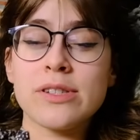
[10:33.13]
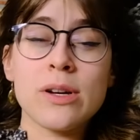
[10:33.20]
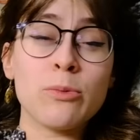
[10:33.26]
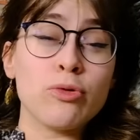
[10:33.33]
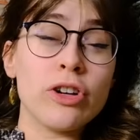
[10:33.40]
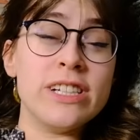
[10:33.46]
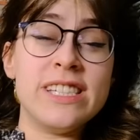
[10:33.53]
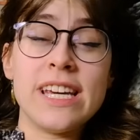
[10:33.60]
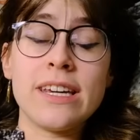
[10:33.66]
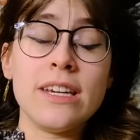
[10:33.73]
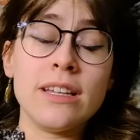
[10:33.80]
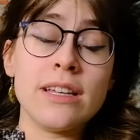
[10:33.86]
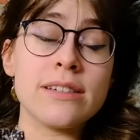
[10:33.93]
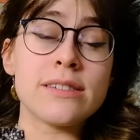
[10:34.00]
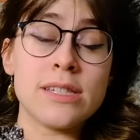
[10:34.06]
some
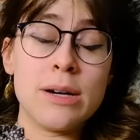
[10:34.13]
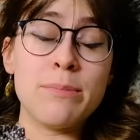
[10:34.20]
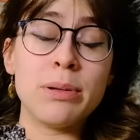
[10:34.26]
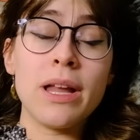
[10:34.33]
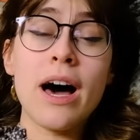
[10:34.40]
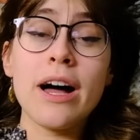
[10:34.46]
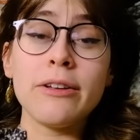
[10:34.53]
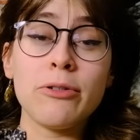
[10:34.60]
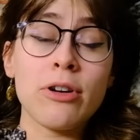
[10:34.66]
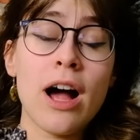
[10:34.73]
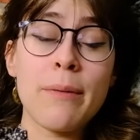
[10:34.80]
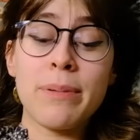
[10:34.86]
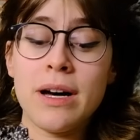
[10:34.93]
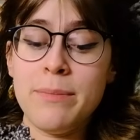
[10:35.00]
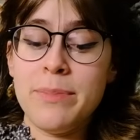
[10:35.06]
ridiculous subplot
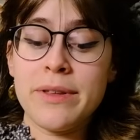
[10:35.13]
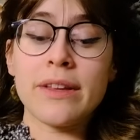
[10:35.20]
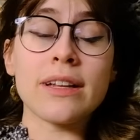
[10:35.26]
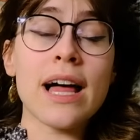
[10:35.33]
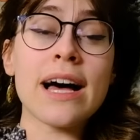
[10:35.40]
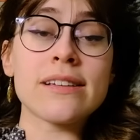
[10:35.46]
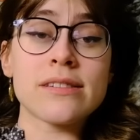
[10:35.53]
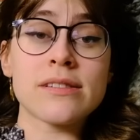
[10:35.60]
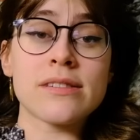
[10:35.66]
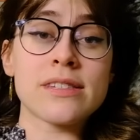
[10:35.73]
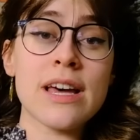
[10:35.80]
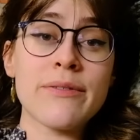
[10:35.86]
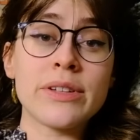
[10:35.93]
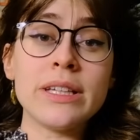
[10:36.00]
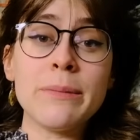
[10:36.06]
crop up in the last
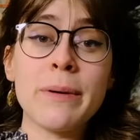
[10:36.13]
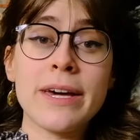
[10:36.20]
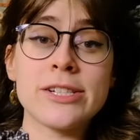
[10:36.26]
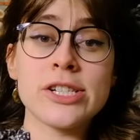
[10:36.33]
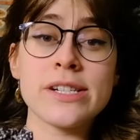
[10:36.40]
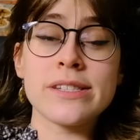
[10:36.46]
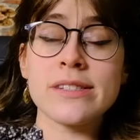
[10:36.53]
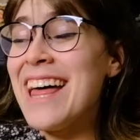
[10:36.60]
70 pages.